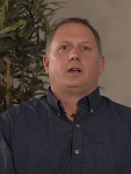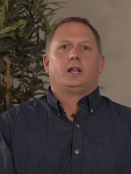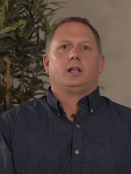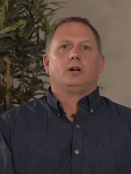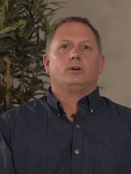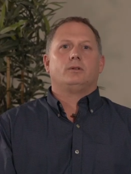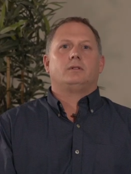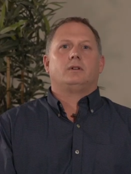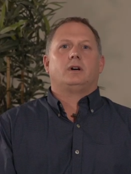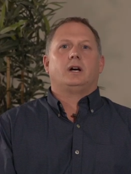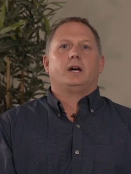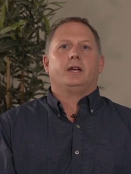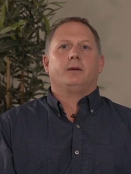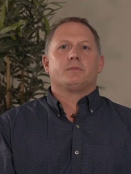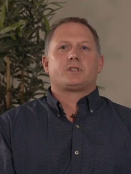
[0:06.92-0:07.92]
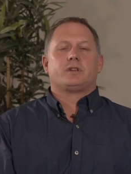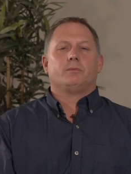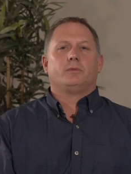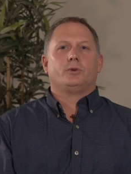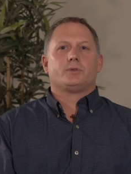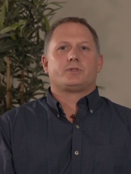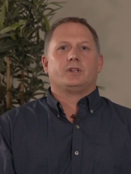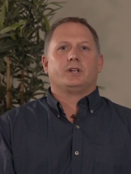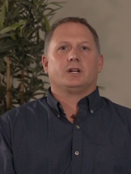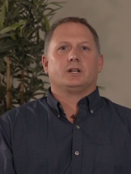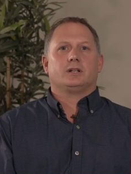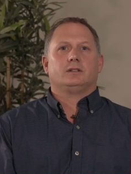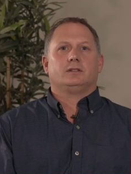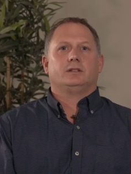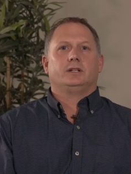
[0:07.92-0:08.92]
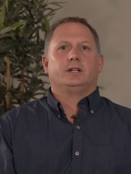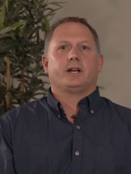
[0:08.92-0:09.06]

Hello, I am Tim Lucier,